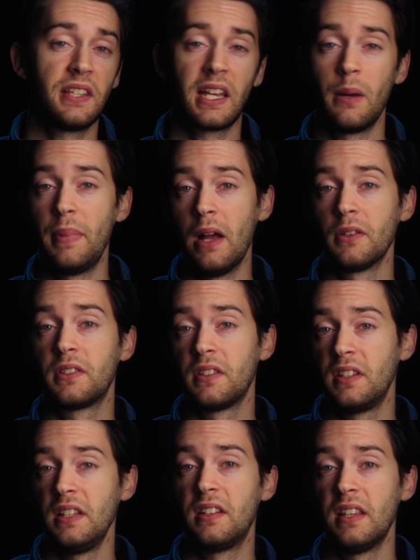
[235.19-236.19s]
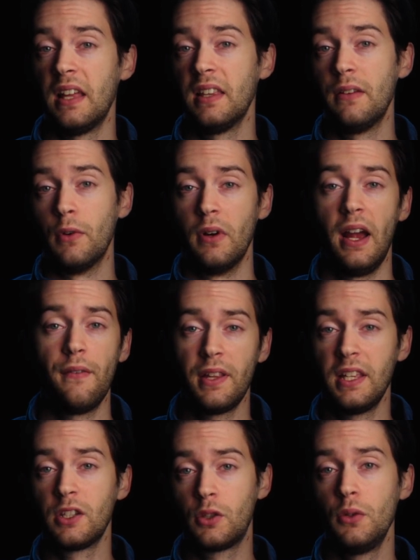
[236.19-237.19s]
I gotta balance the scene to that level.
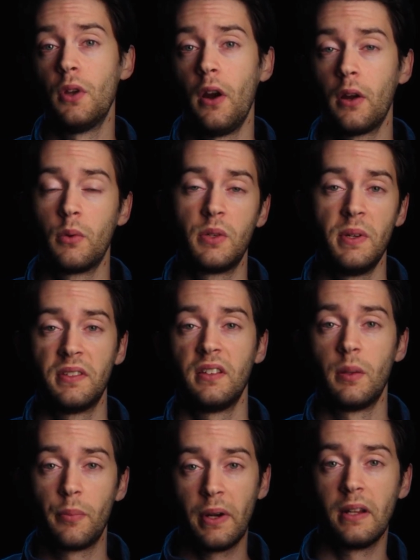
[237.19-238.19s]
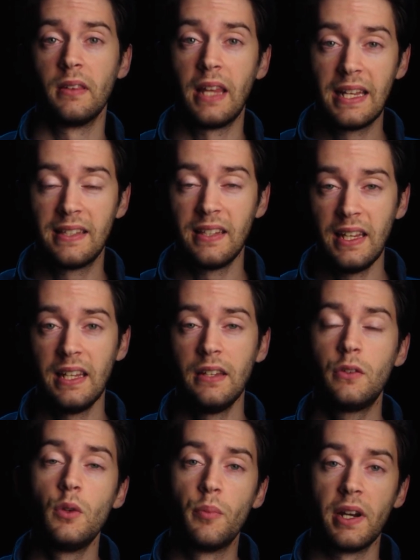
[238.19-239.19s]
Everything's too dark, which means I have to bring lights
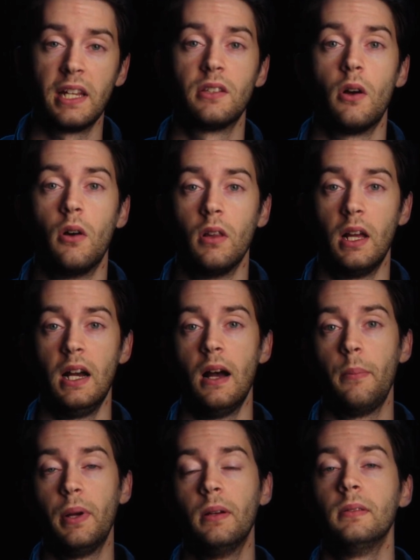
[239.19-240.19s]
in to bring it all up.